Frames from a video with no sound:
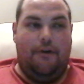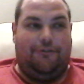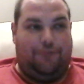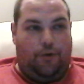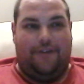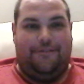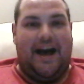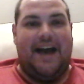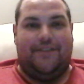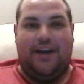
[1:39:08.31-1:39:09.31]
for a
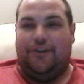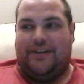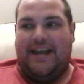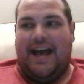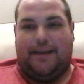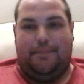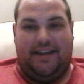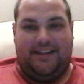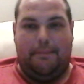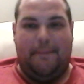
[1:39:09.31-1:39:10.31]
5-color deck,
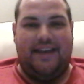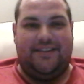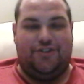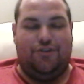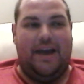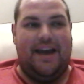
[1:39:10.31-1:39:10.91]
because it makes it so